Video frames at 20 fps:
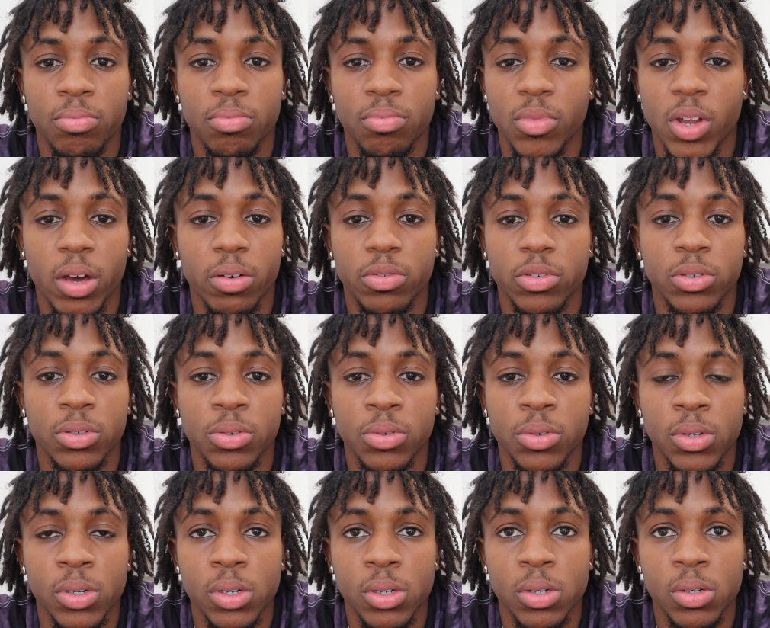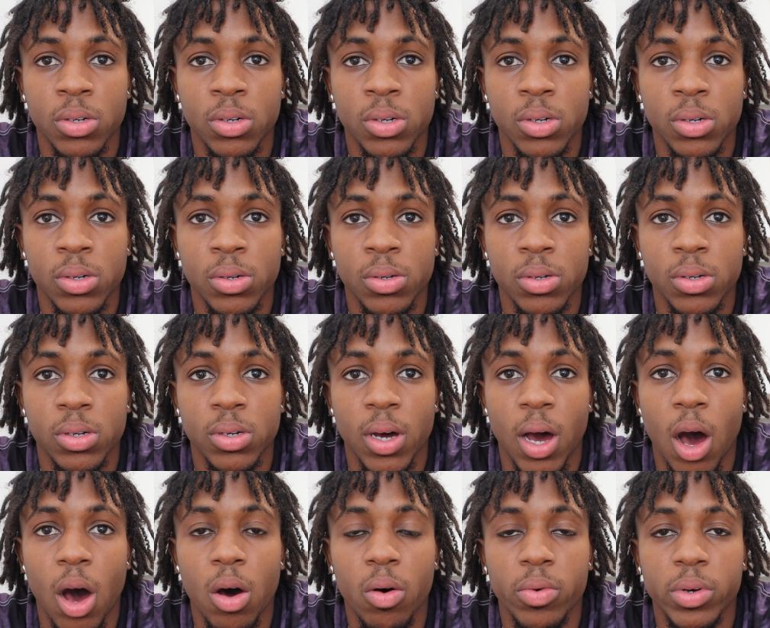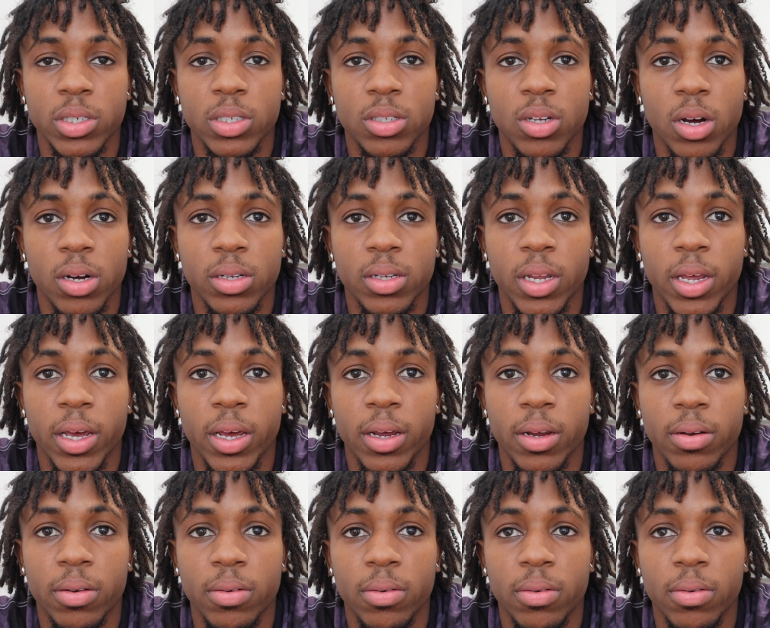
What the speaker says: Never. I always thought that,